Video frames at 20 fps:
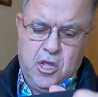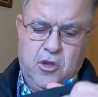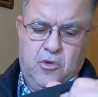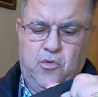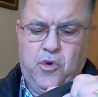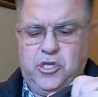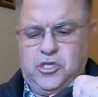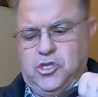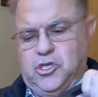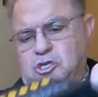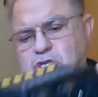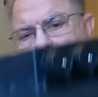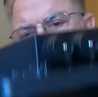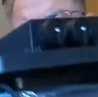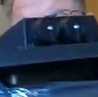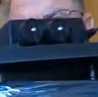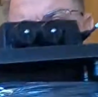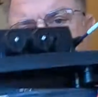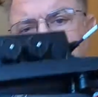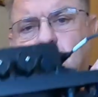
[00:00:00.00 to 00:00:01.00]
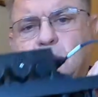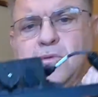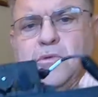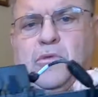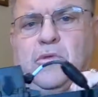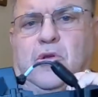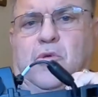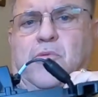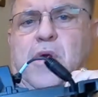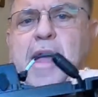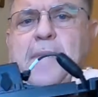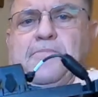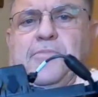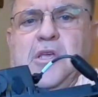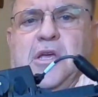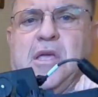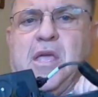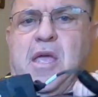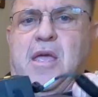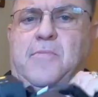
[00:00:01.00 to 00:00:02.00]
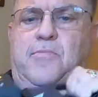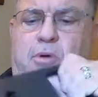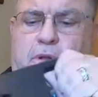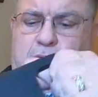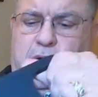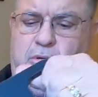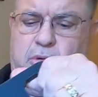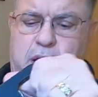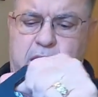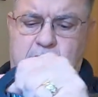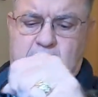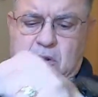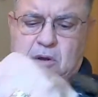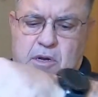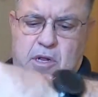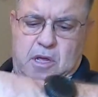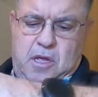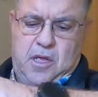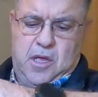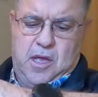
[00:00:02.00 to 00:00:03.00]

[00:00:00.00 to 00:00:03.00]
which is used to wrap the cable around.